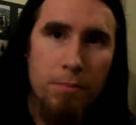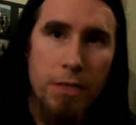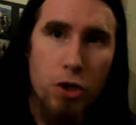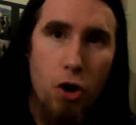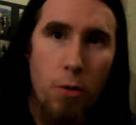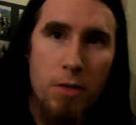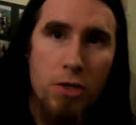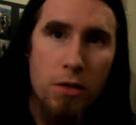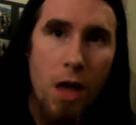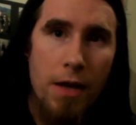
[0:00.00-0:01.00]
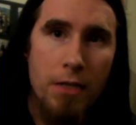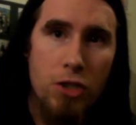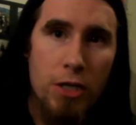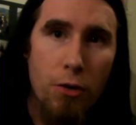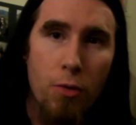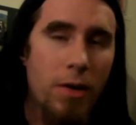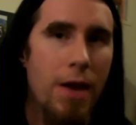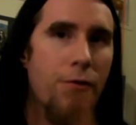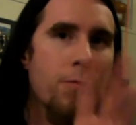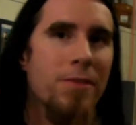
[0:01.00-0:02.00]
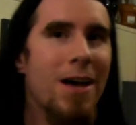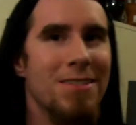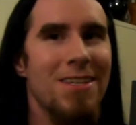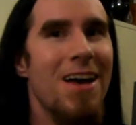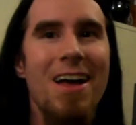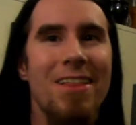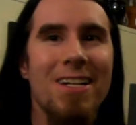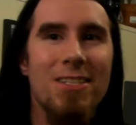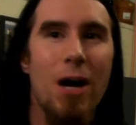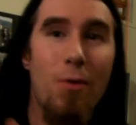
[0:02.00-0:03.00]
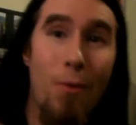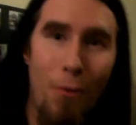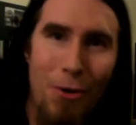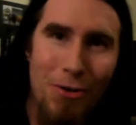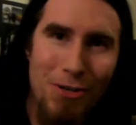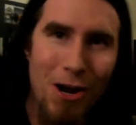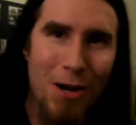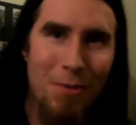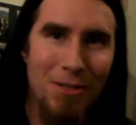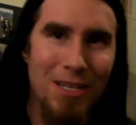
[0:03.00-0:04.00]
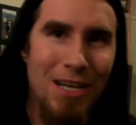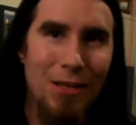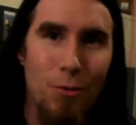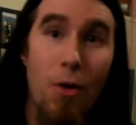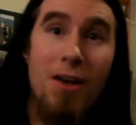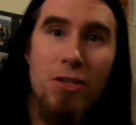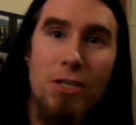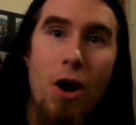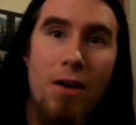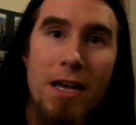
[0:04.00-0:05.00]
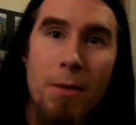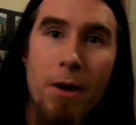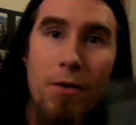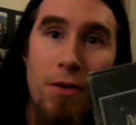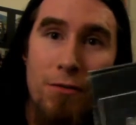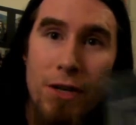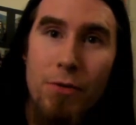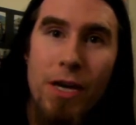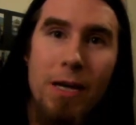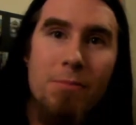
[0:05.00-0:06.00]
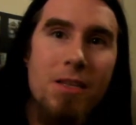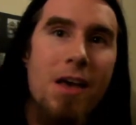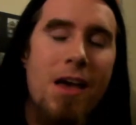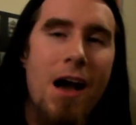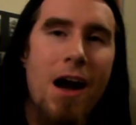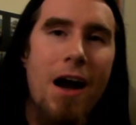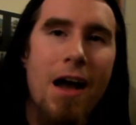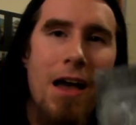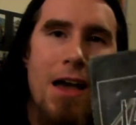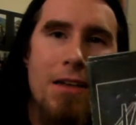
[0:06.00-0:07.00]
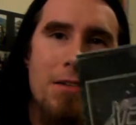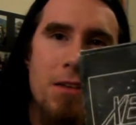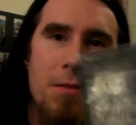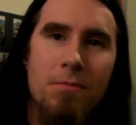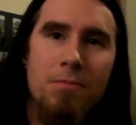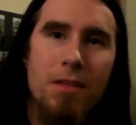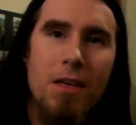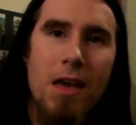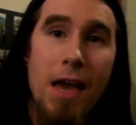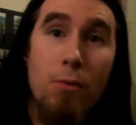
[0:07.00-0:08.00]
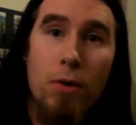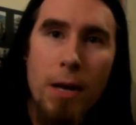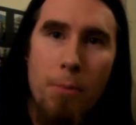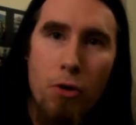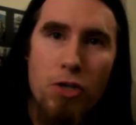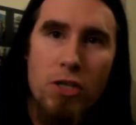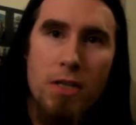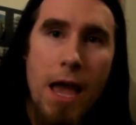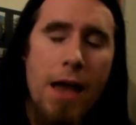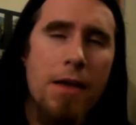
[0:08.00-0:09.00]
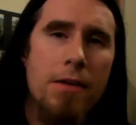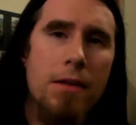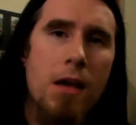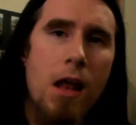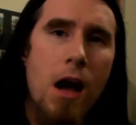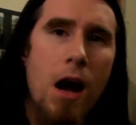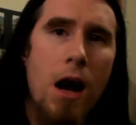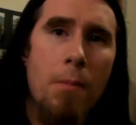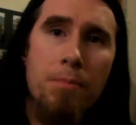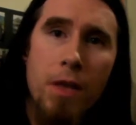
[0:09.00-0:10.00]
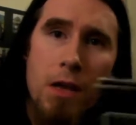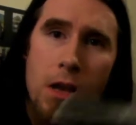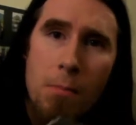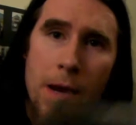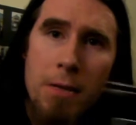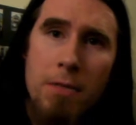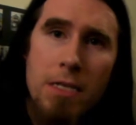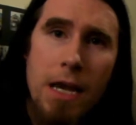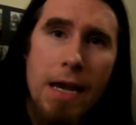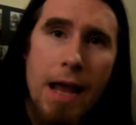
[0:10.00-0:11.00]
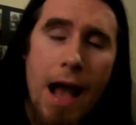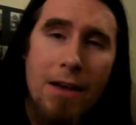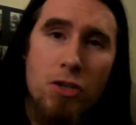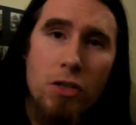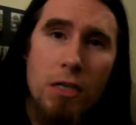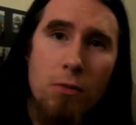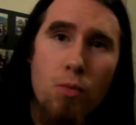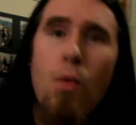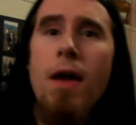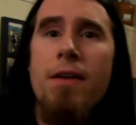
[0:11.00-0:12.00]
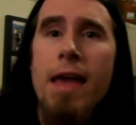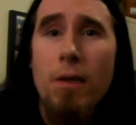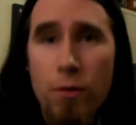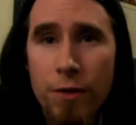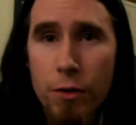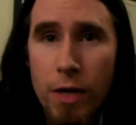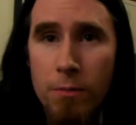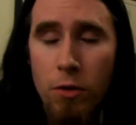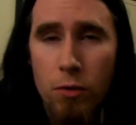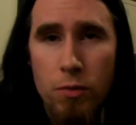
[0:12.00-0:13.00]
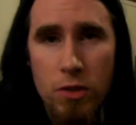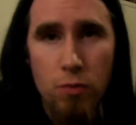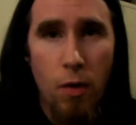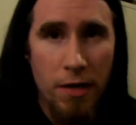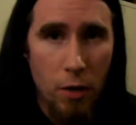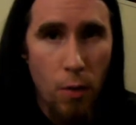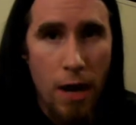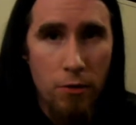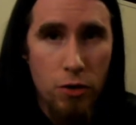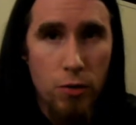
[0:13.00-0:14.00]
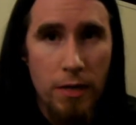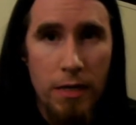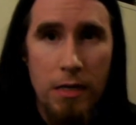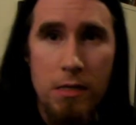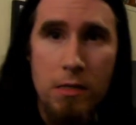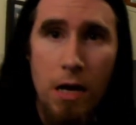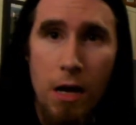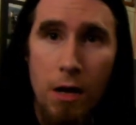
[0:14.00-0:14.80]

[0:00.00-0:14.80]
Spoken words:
piece of garbage, lying cheater, whatever. That's not what we're here to talk about today either. We're actually talking about video games and what I purchased. And Mike Matei, actually, when Angry Video Game Nerd was running around doing his